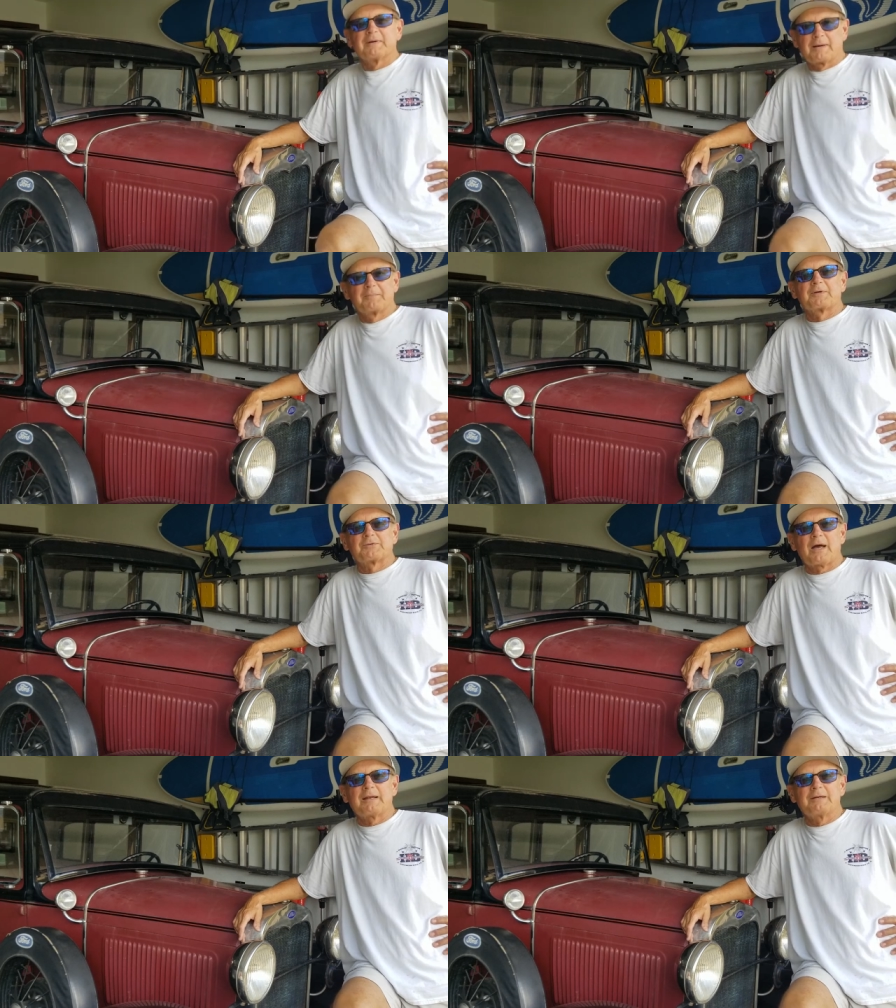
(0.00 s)
I'm
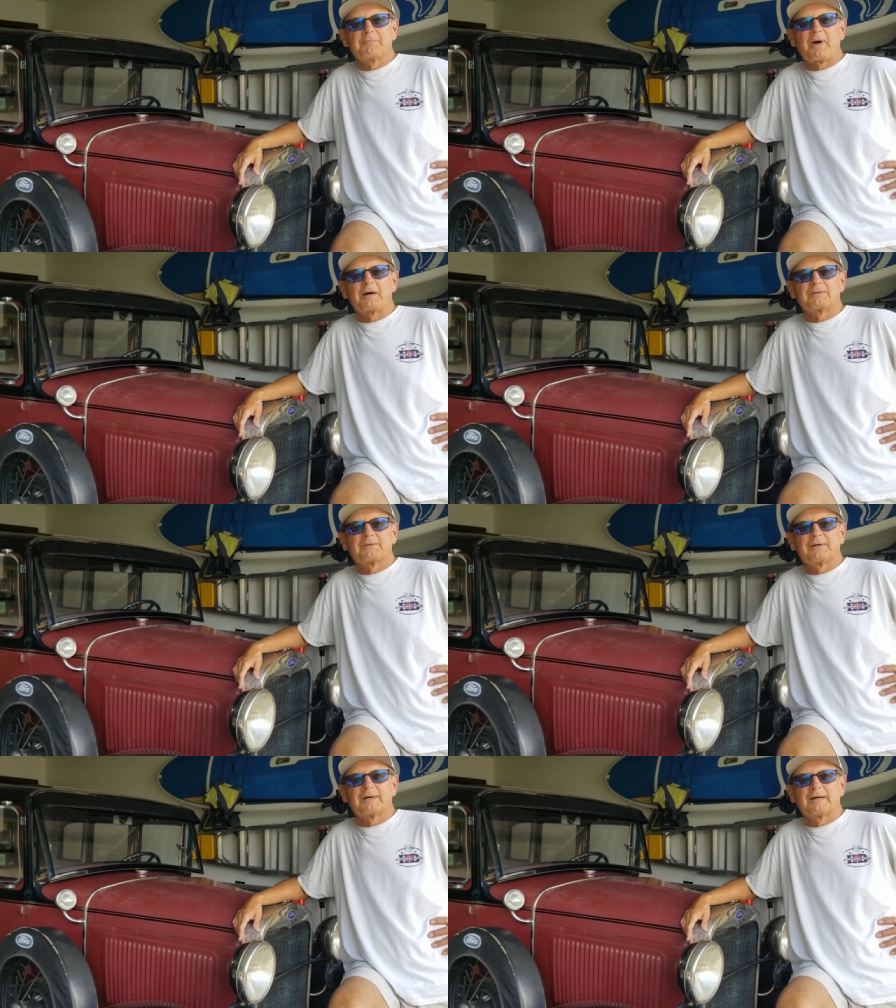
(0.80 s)
excited about
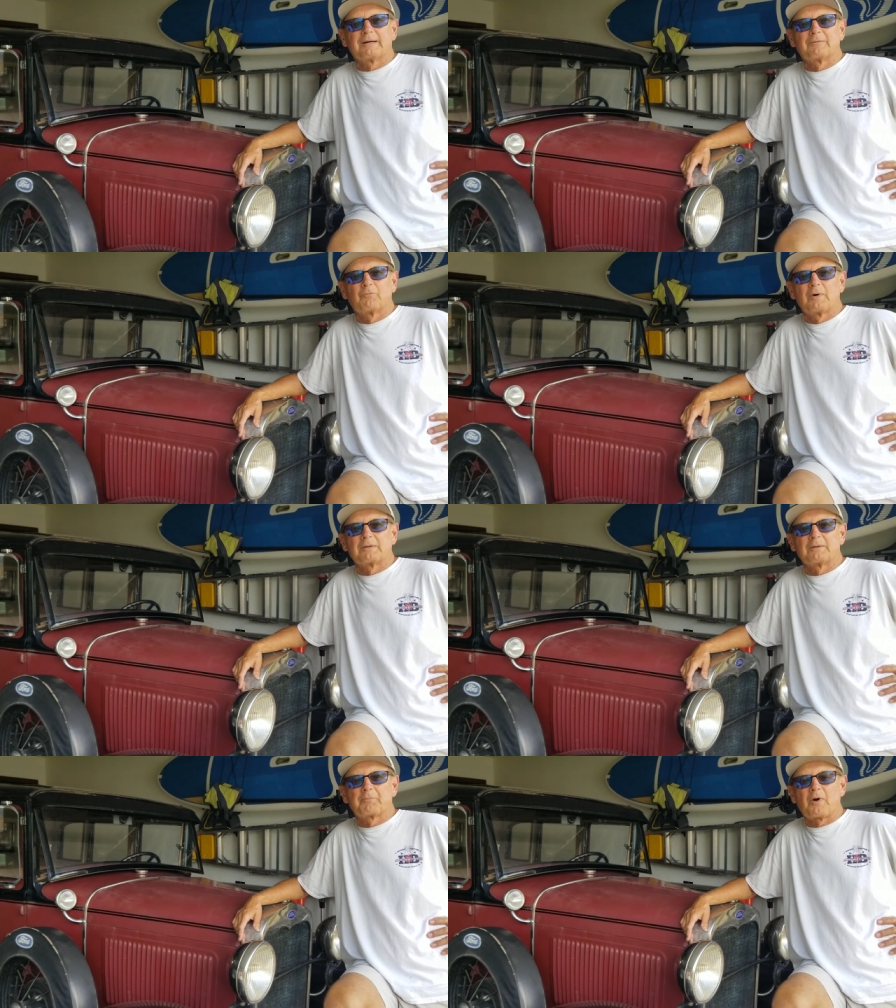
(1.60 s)
uh,
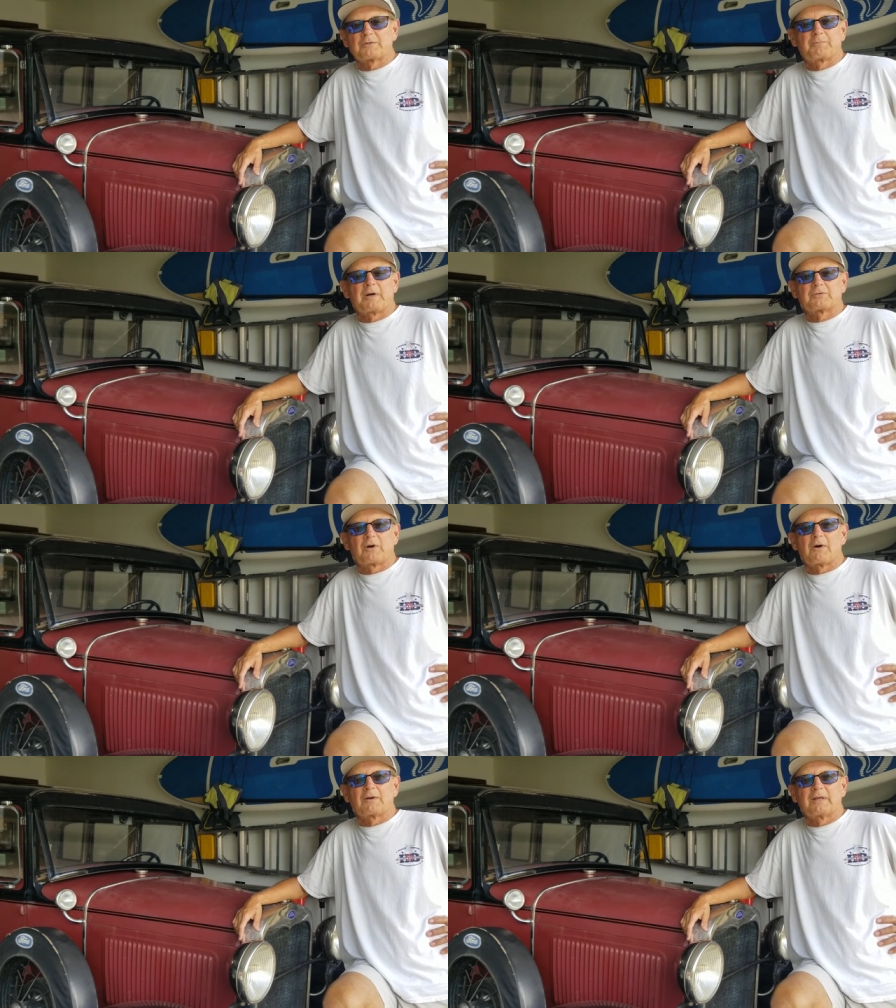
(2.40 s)
what the prospects
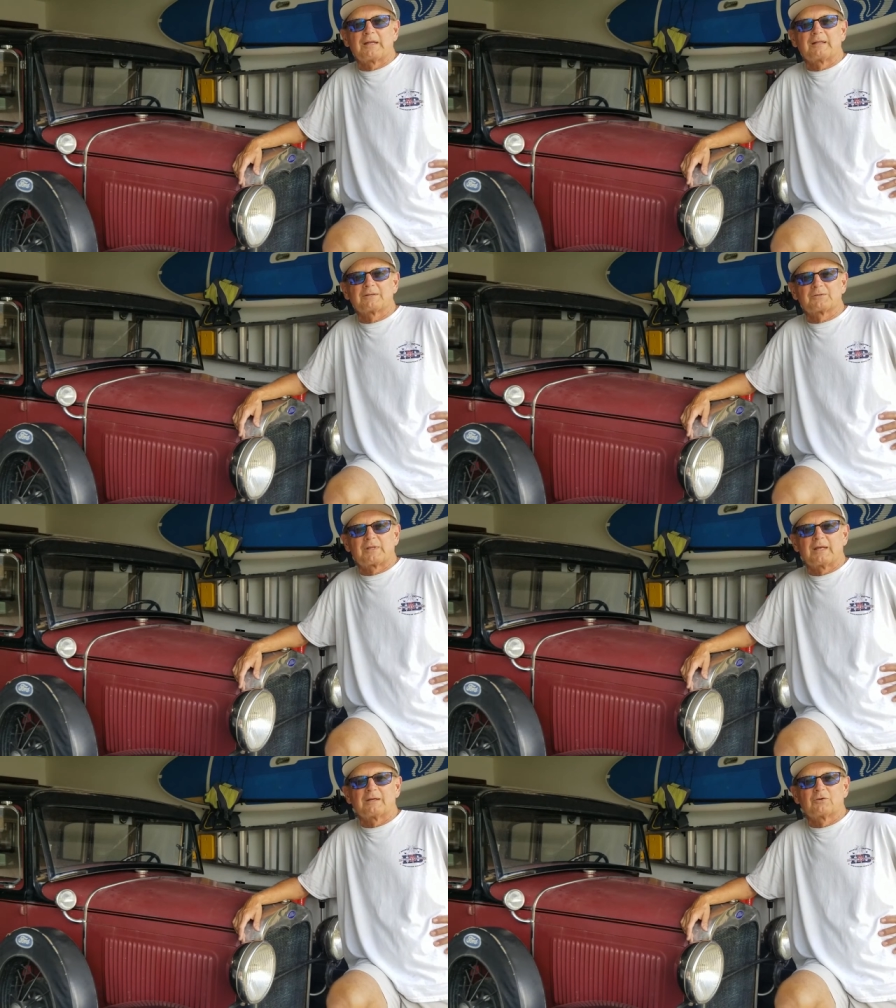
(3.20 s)
are and getting this
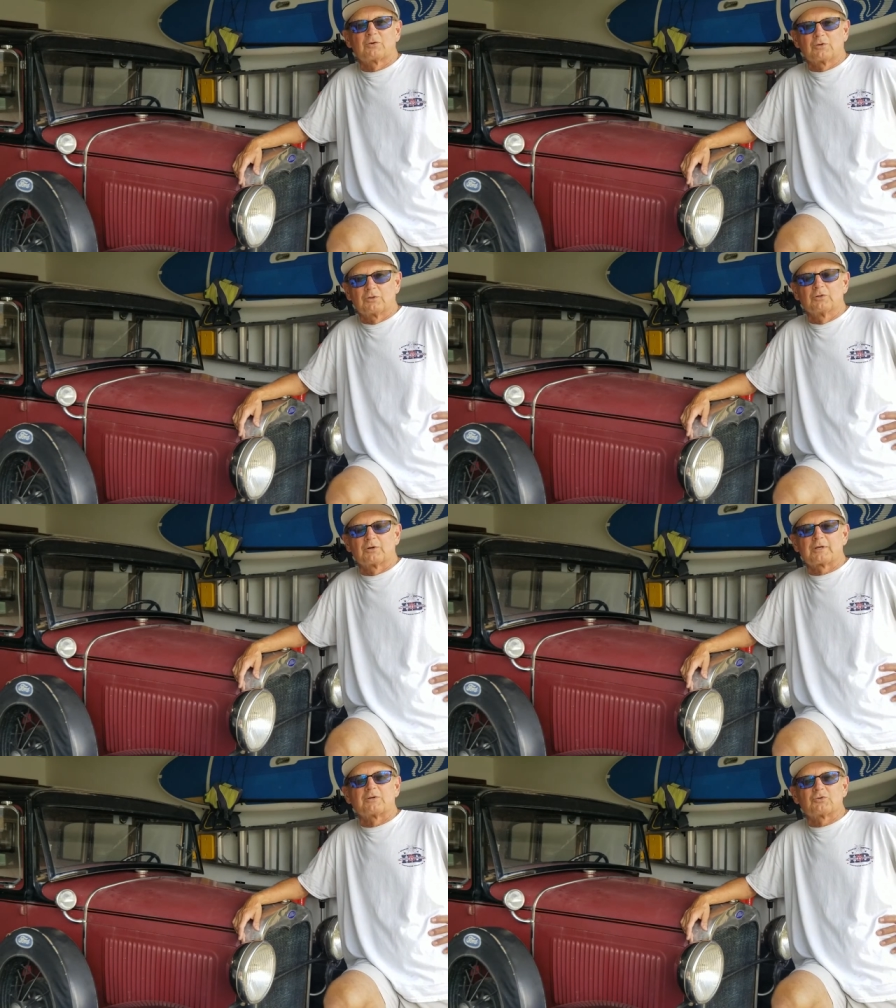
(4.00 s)
thing in good
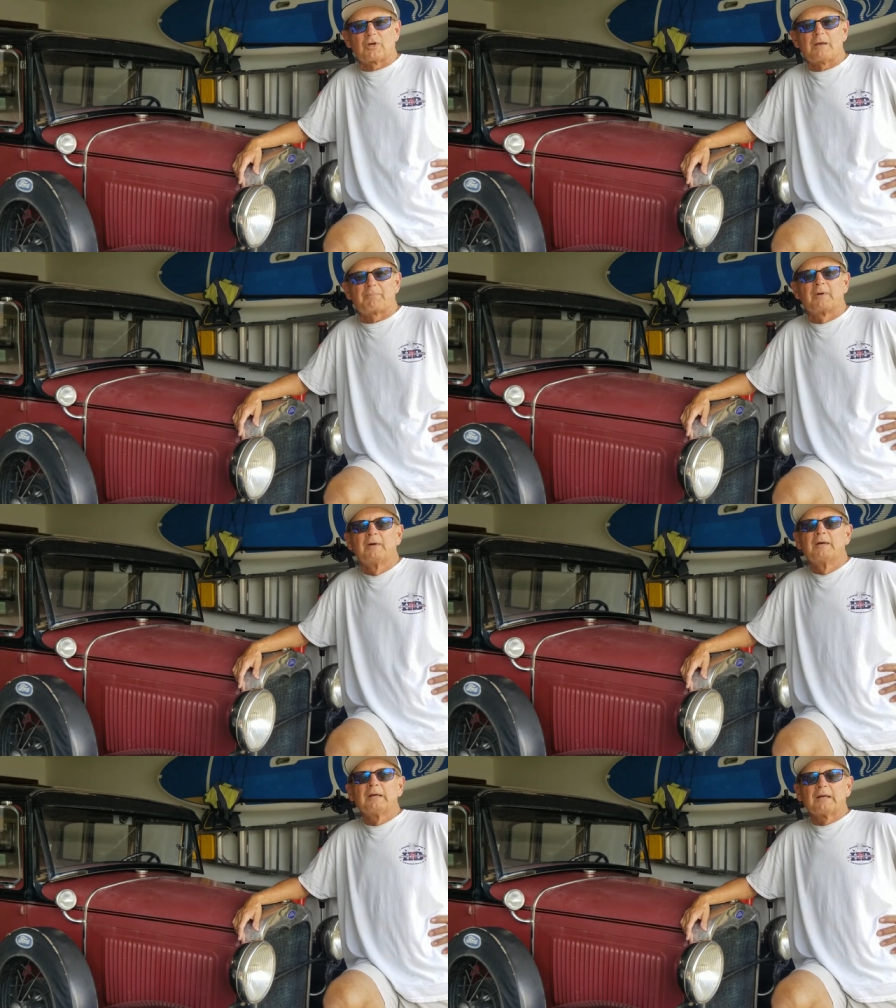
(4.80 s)
looking shape
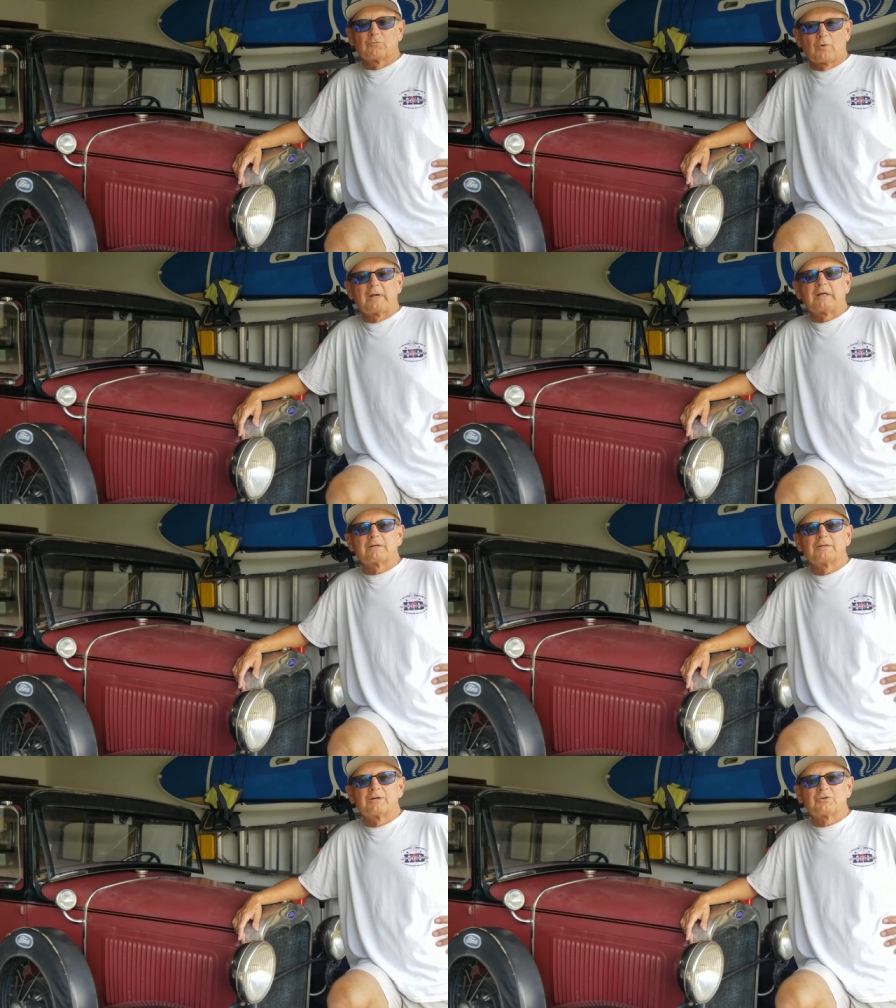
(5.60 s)
in running
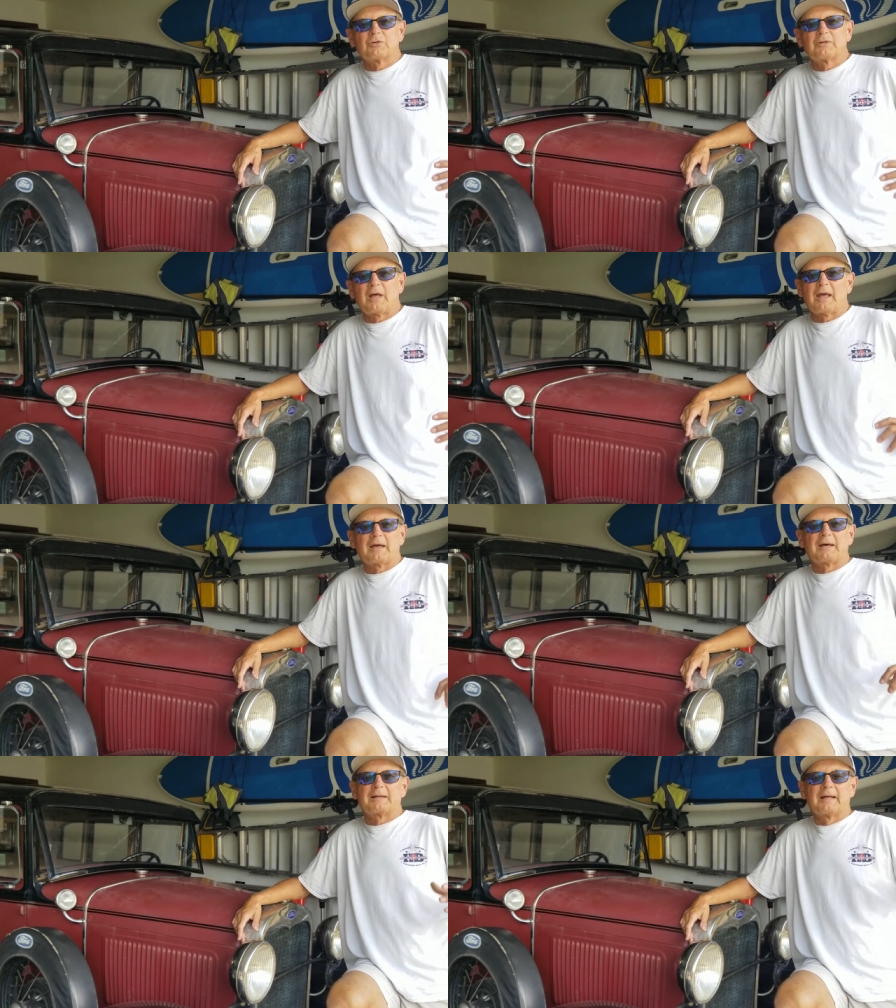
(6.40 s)
condition,
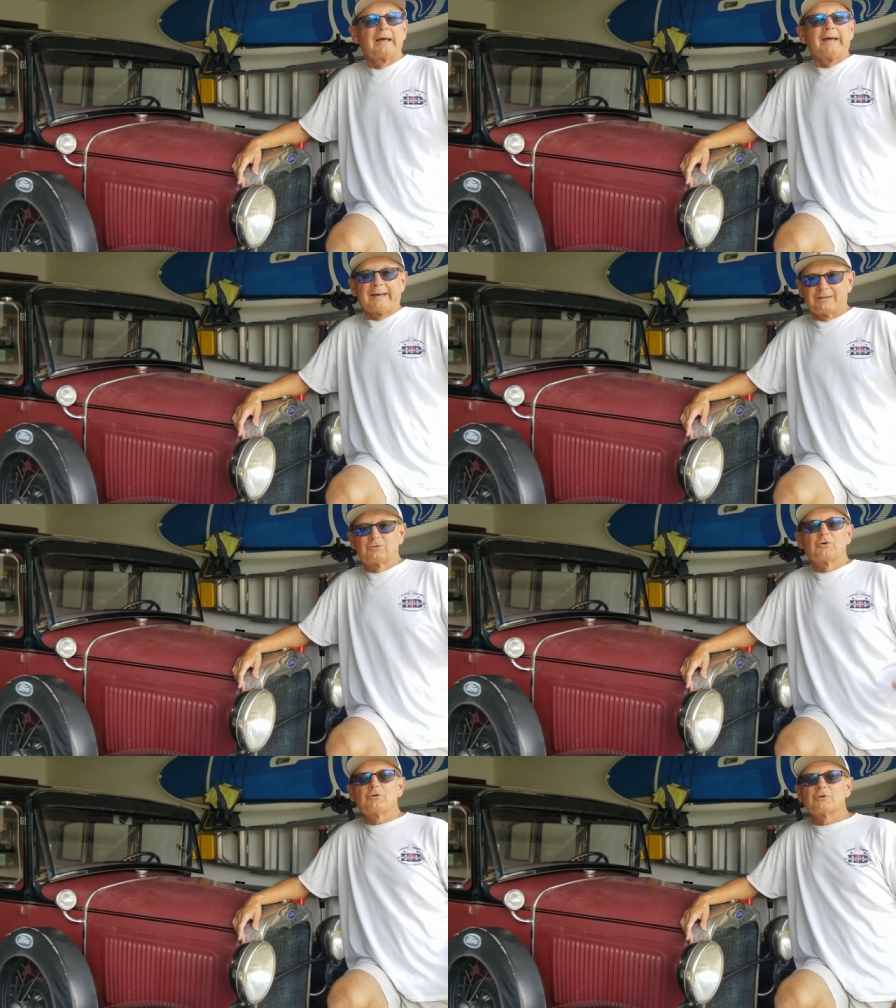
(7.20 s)
and in
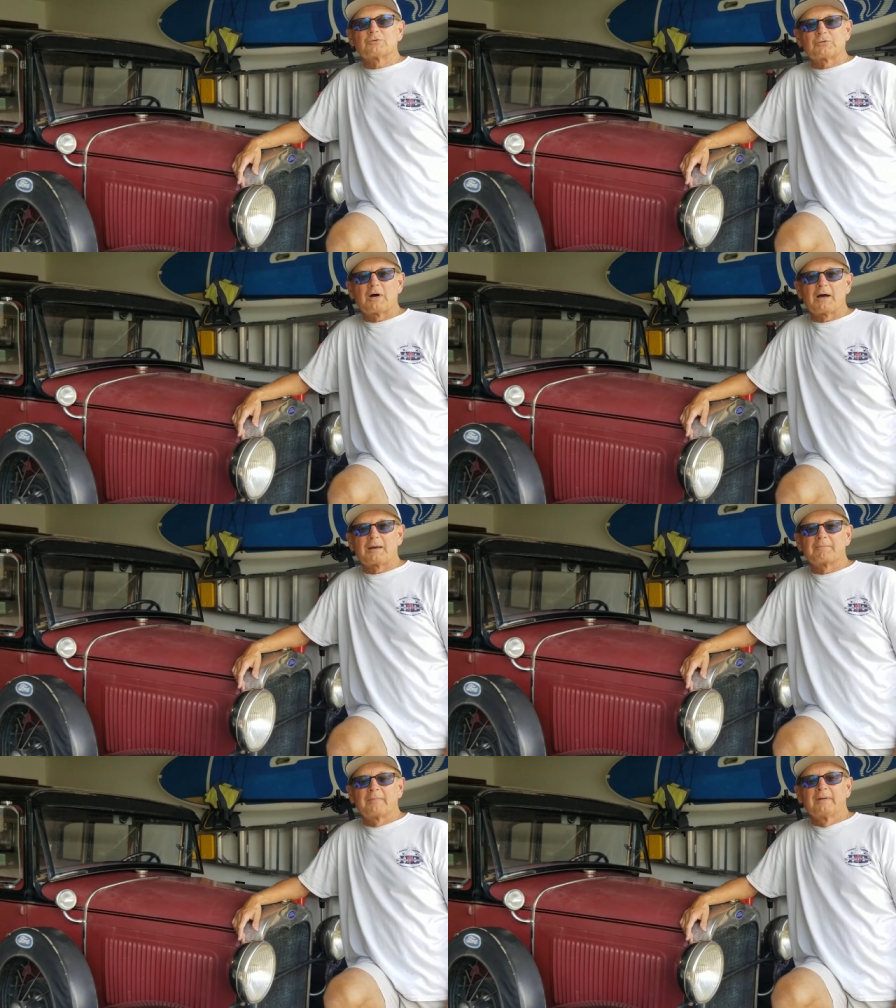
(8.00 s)
two years'
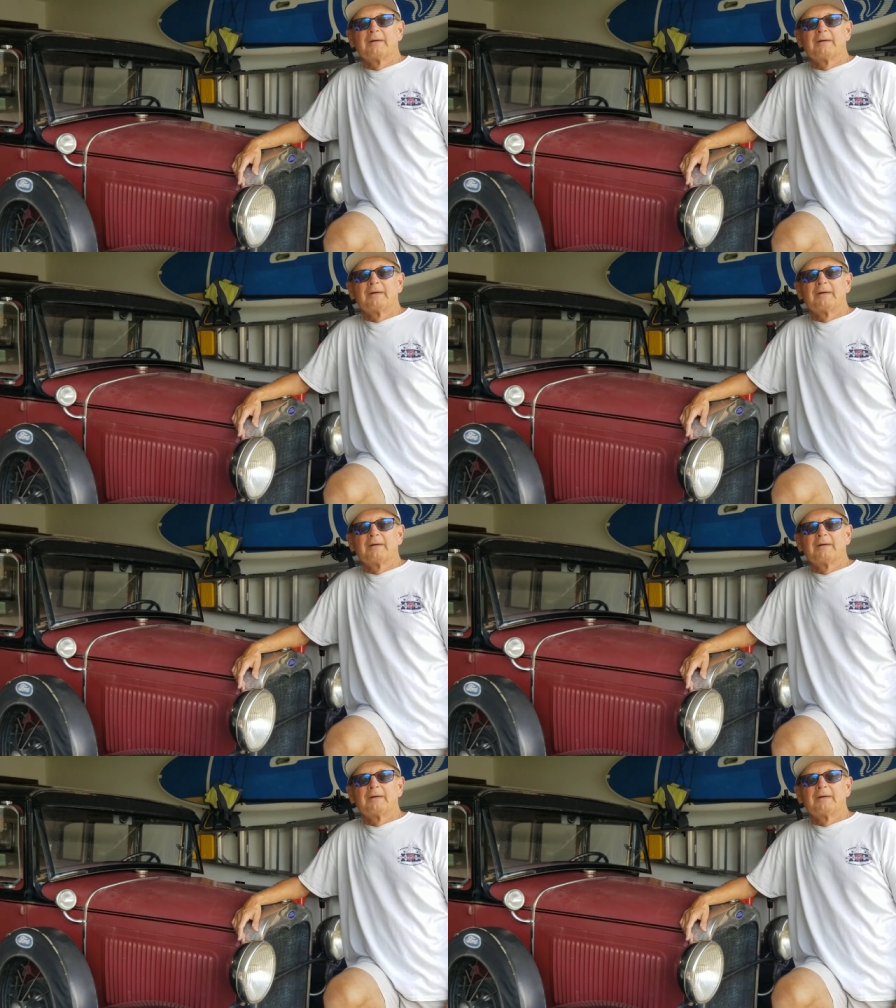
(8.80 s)
time,